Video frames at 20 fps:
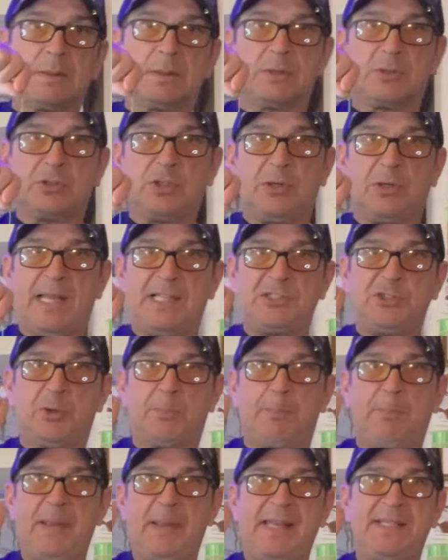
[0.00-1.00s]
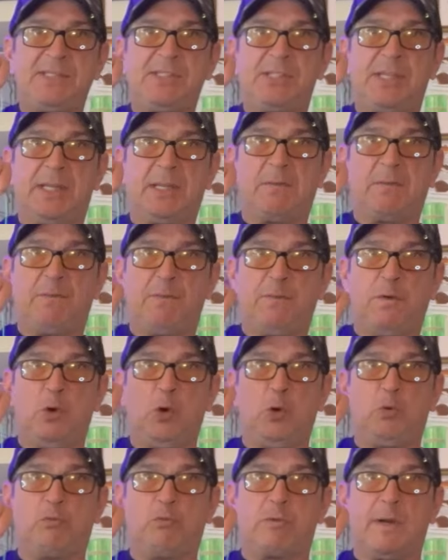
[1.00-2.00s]
So that's your basic
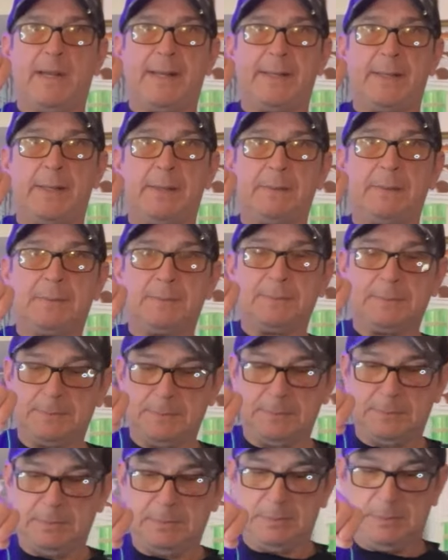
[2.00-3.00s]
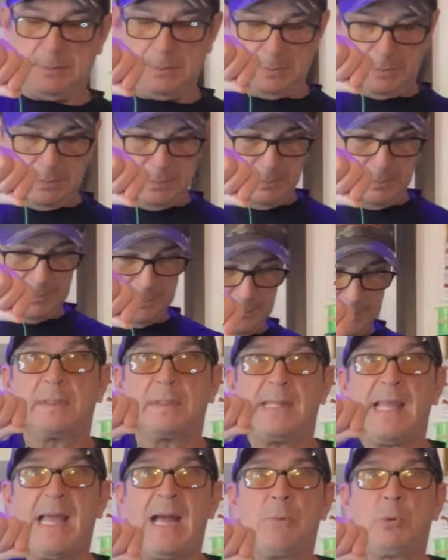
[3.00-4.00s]
fluke rig.
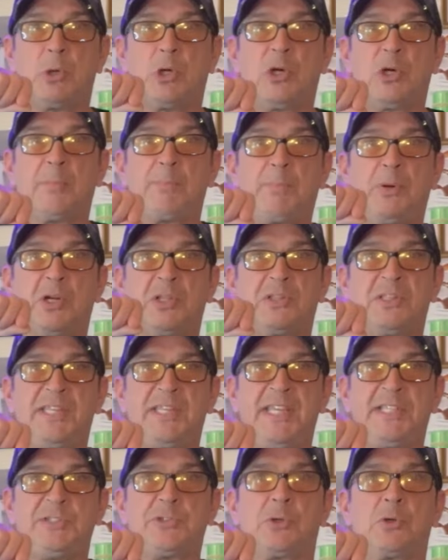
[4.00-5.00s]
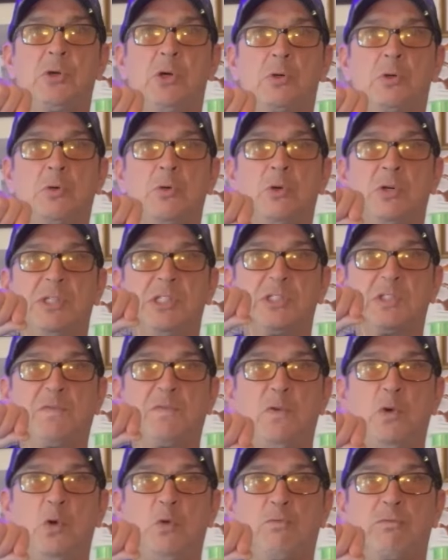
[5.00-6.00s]
Now we're going to put a teaser hook on this
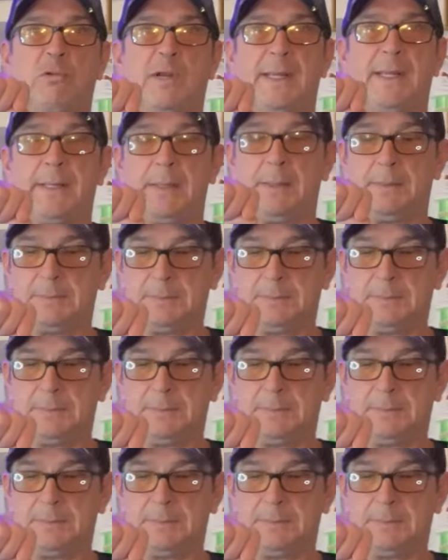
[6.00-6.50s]
fluke rig.